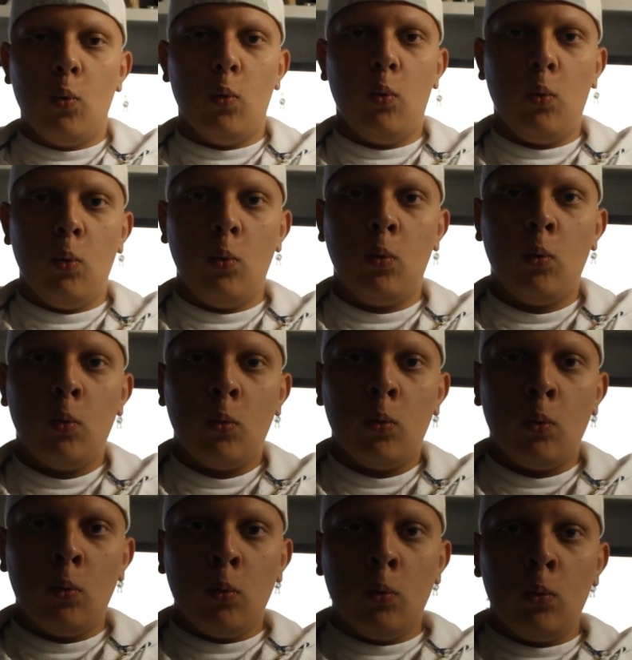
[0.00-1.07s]

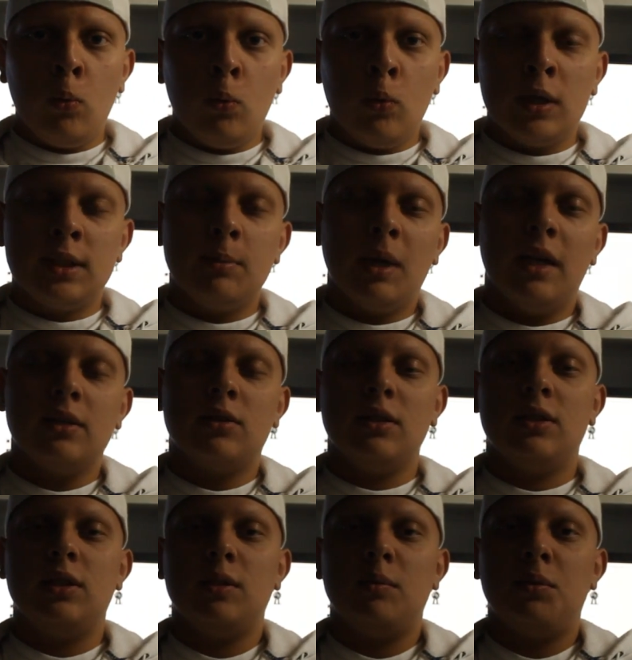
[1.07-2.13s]
What's up guys,
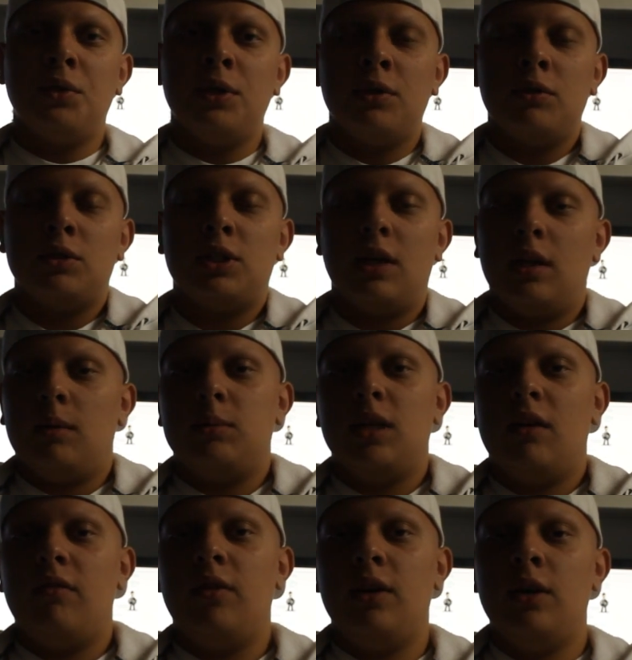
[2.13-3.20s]
Chris here. We're doing a channel
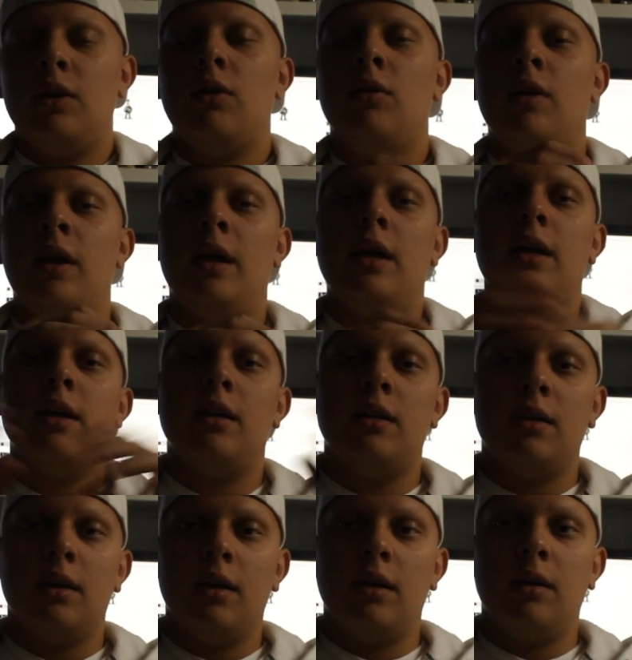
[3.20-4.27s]
update video
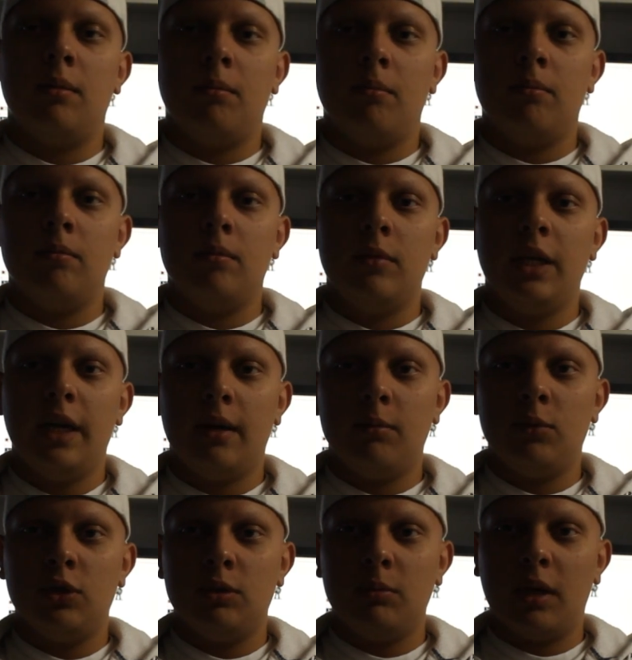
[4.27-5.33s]
and um, yeah,
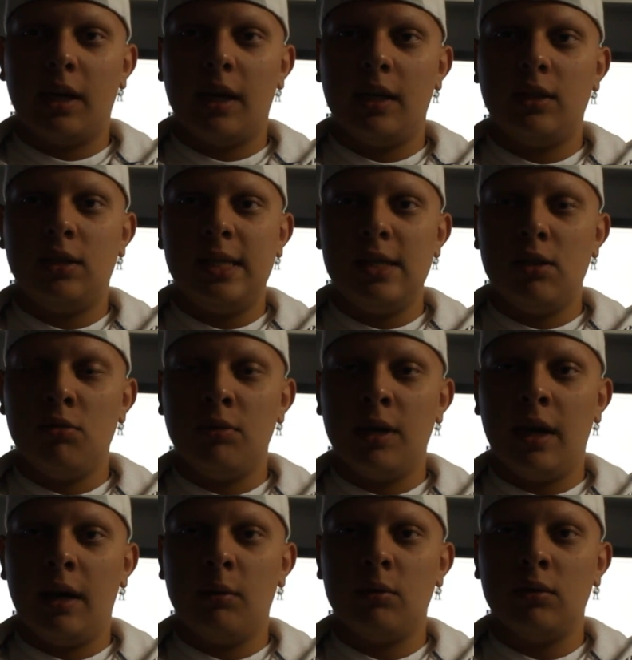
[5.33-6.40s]
I'm using my Canon
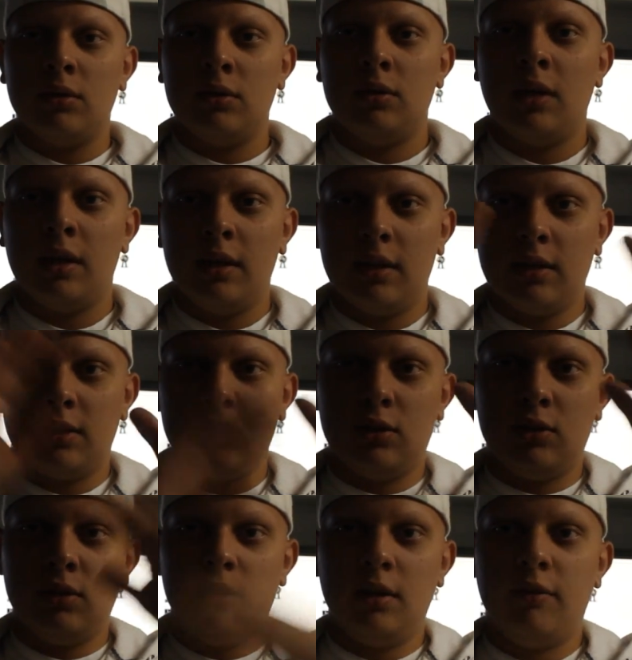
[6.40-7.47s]
T3i. We're, I think this
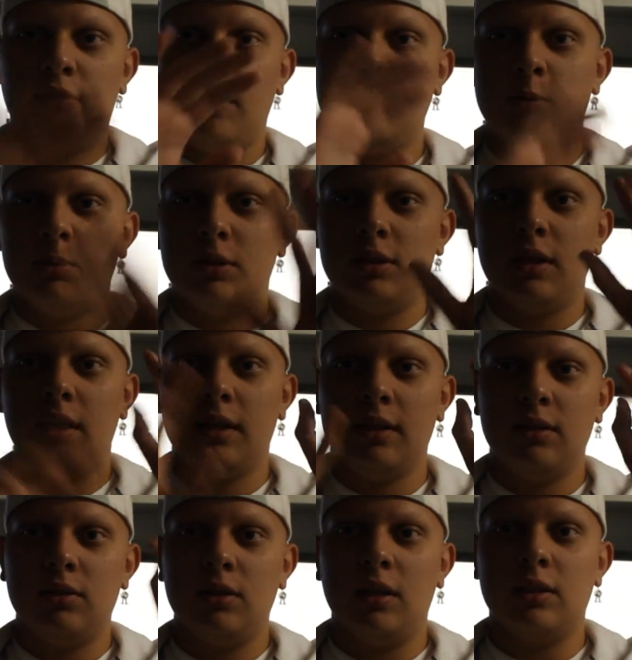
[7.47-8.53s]
is 30 frames per
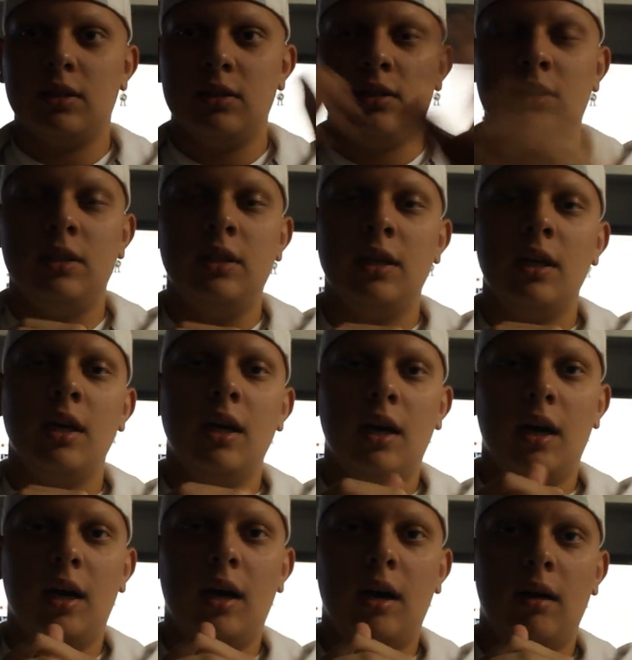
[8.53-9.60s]
second so you guys can see.
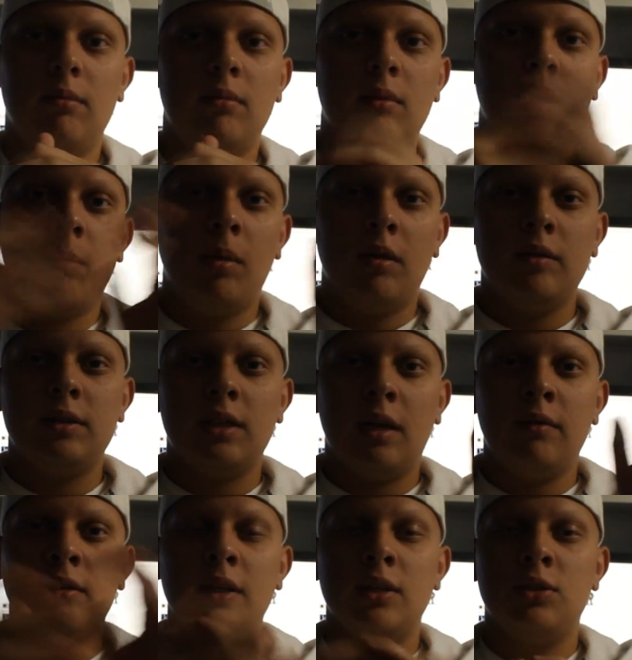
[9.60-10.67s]
Um, I'm always
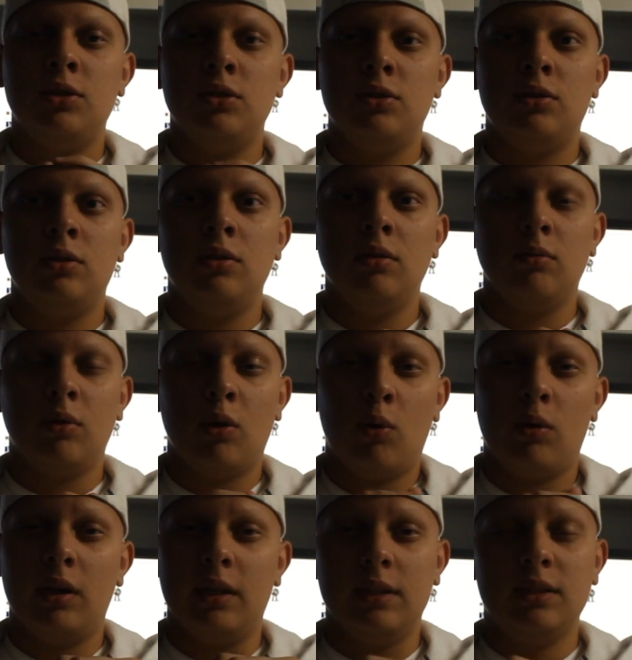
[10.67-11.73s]
having issues
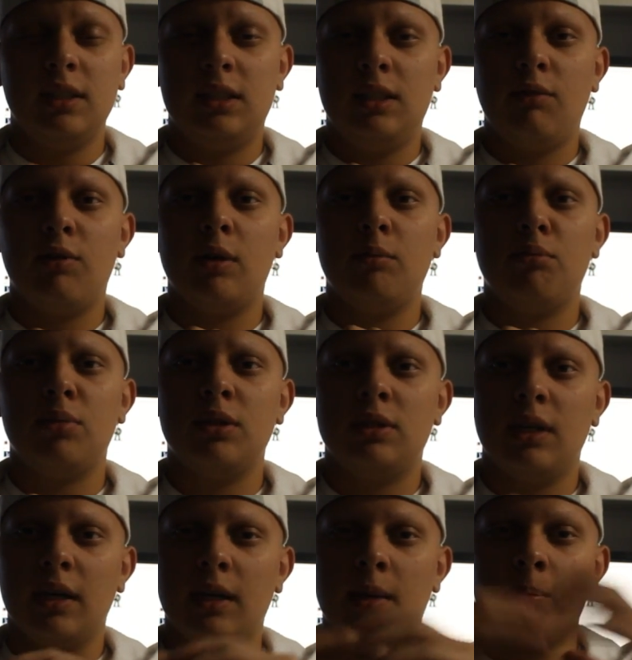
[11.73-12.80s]
recording in 60 frames per
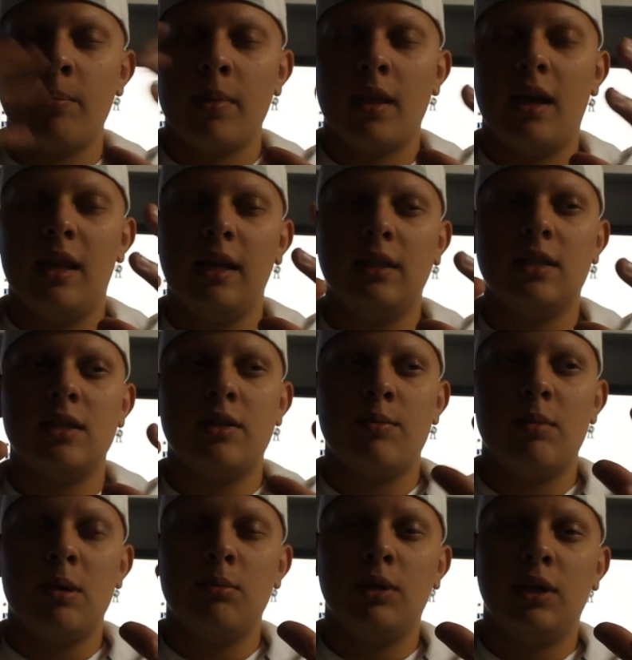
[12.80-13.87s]
second. I think it's because of the
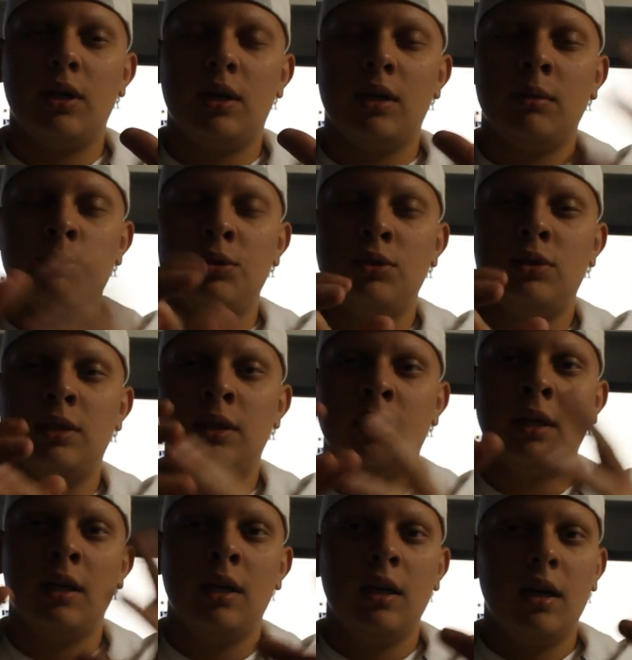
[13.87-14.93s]
memory card I'm using.
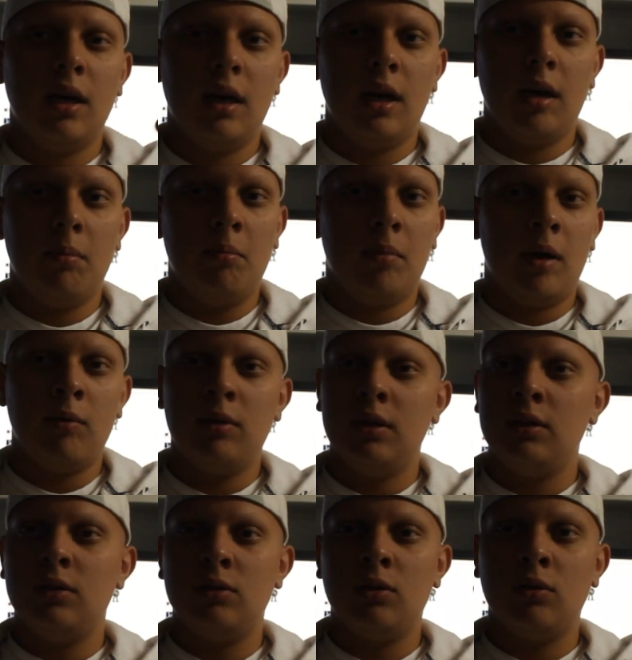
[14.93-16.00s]
Um, I
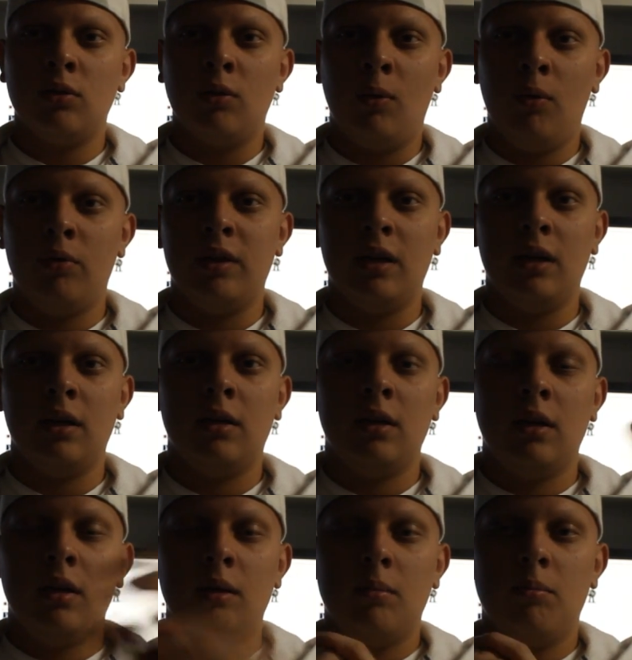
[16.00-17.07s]
really don't know the whole thing
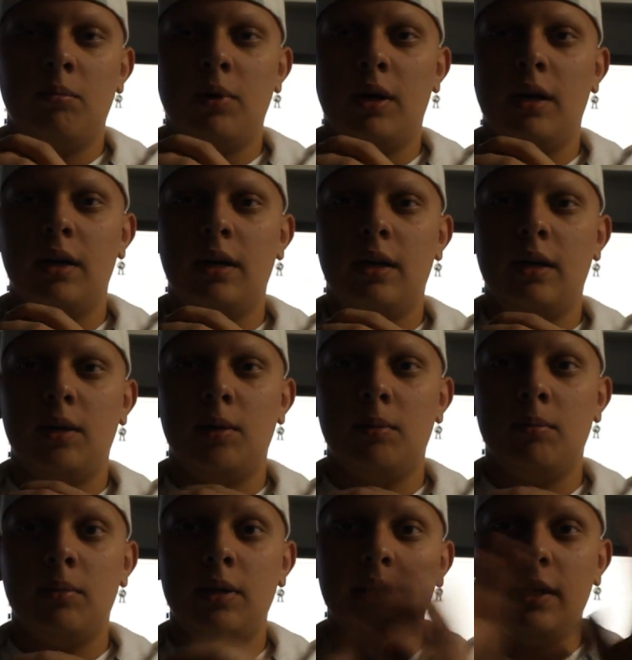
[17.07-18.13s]
but
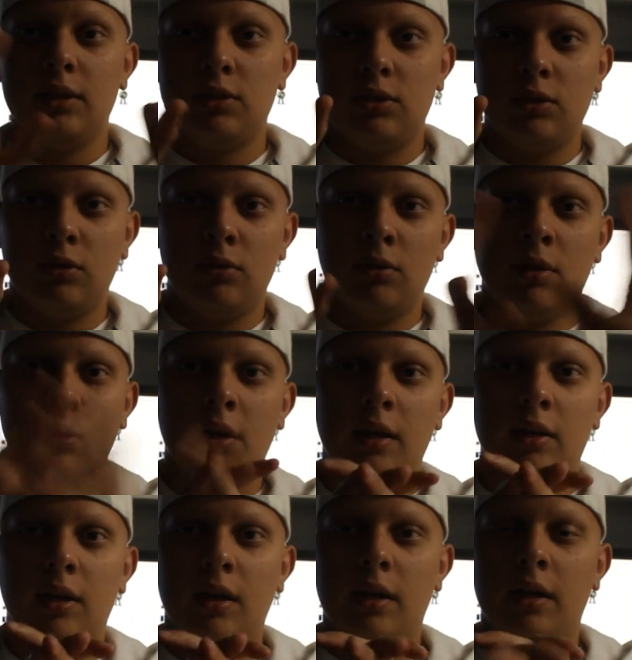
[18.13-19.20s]
um, yeah, so I
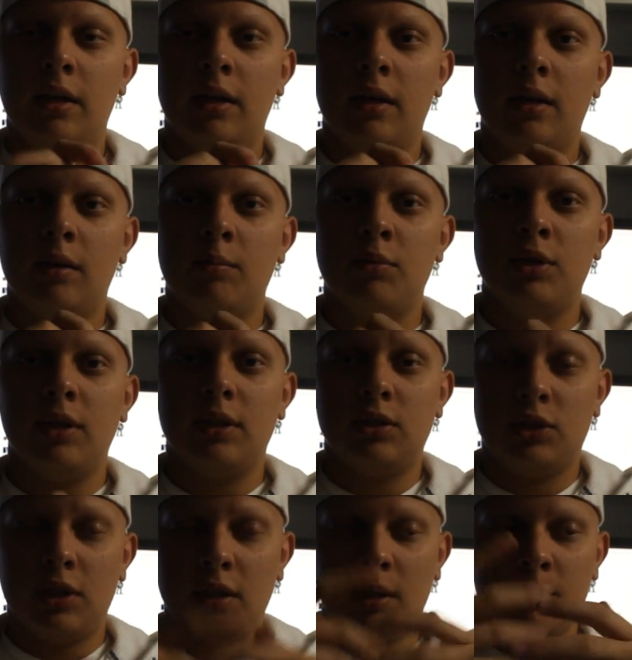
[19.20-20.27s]
thought I'd uh, bring you guys
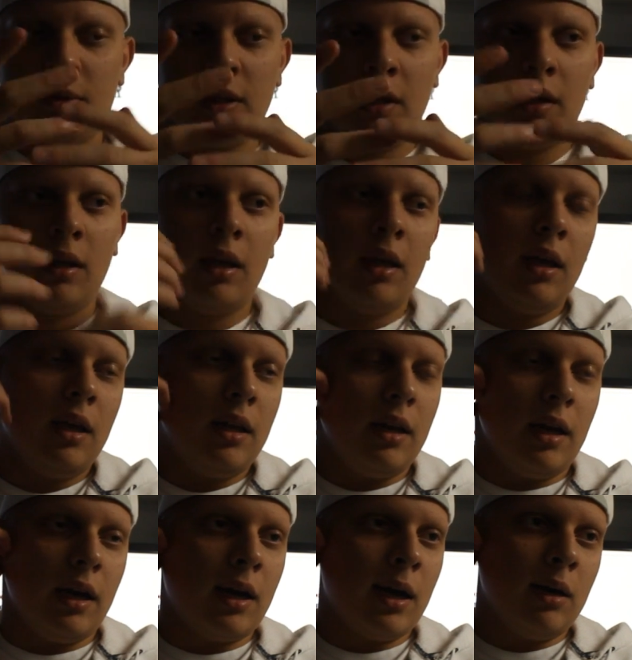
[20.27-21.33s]
a channel update.
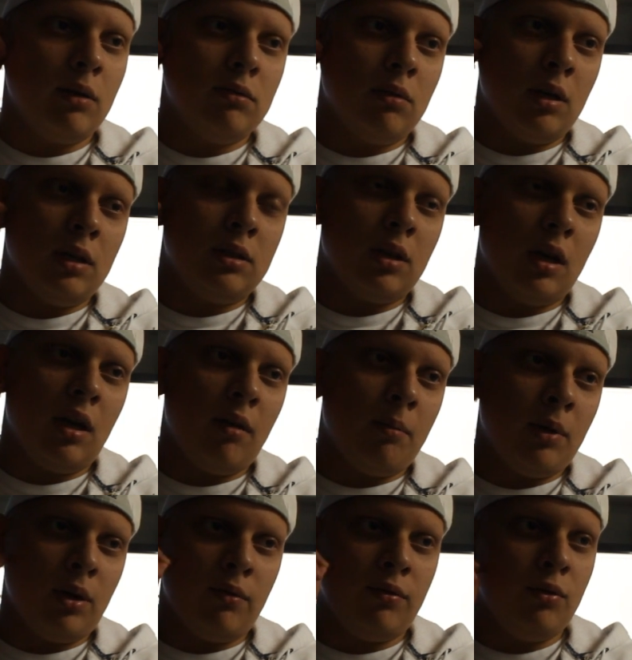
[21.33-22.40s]
Now I kind of want to talk
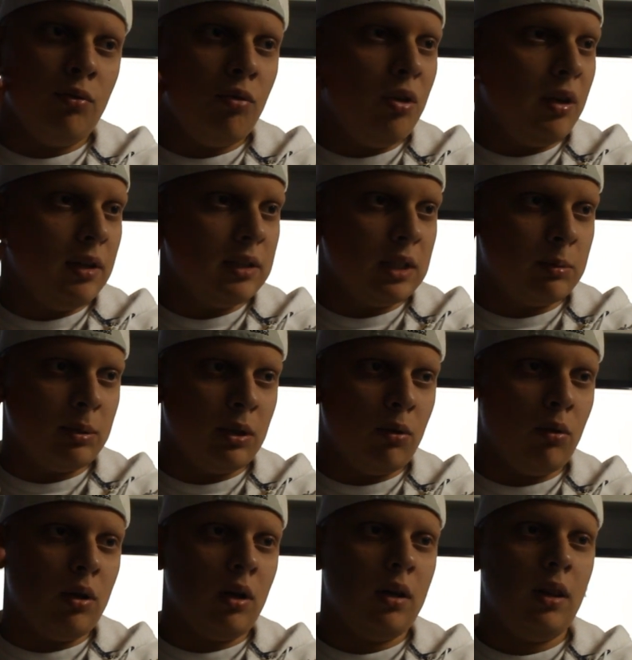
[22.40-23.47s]
about a few things that's been
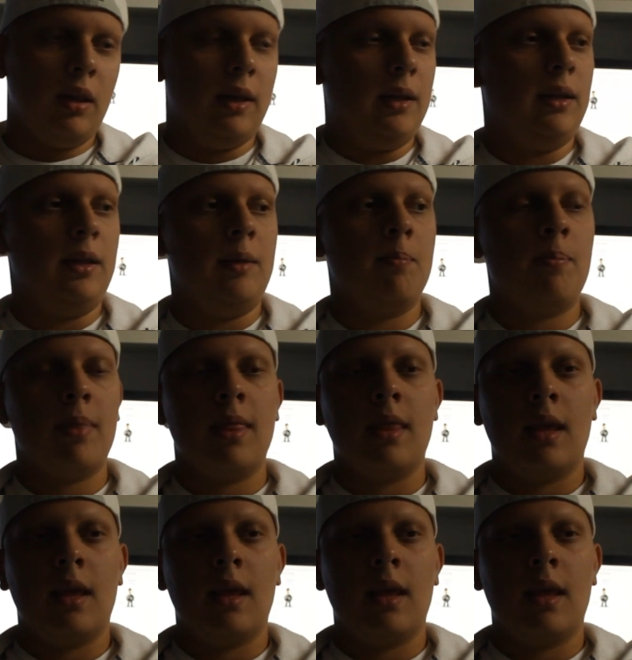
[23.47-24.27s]
going on lately.